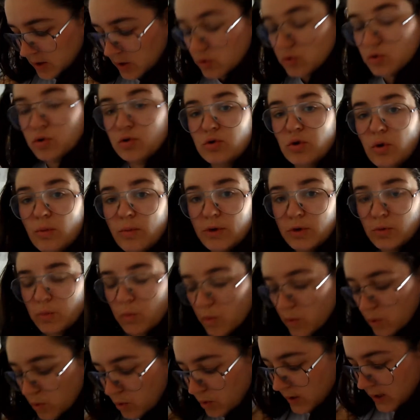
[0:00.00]
Like, you do so
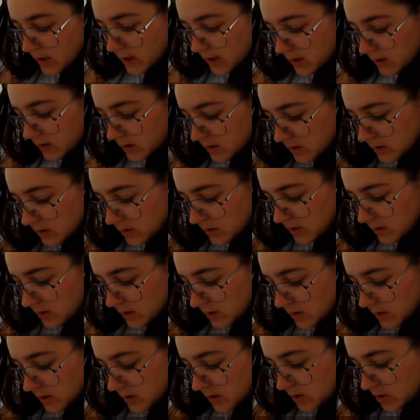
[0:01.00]
much walking,
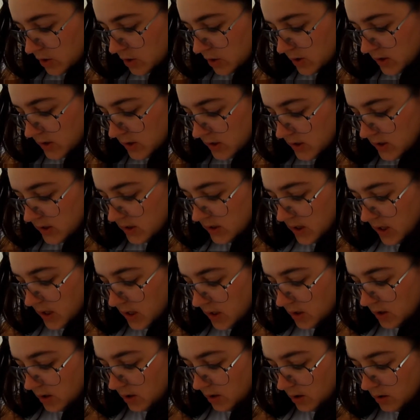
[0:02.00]
it's just
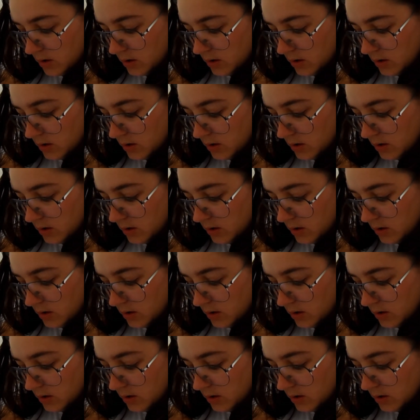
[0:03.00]
insane.